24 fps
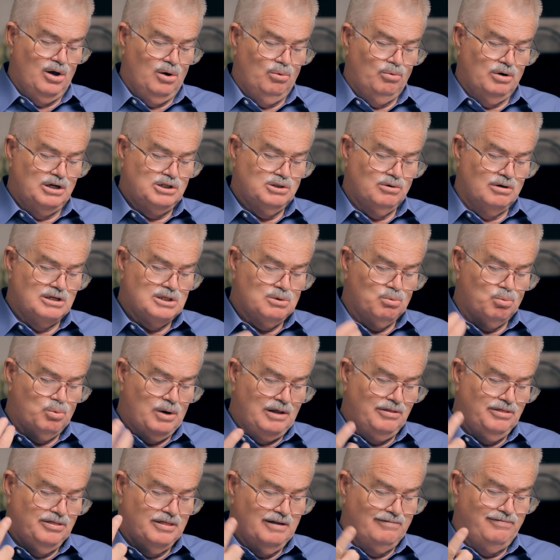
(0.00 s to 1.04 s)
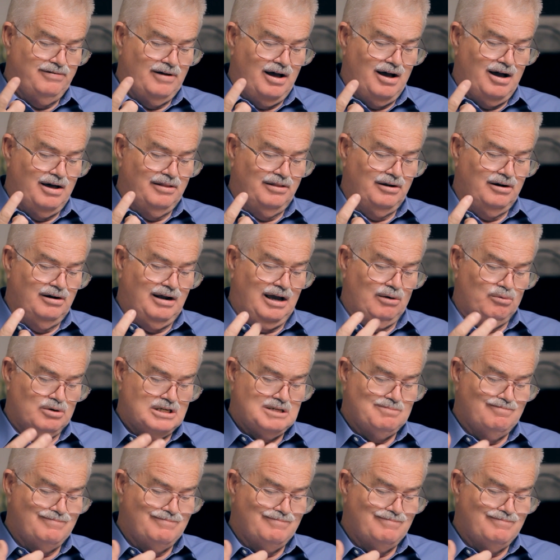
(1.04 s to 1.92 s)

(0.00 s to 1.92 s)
which was with the Father and was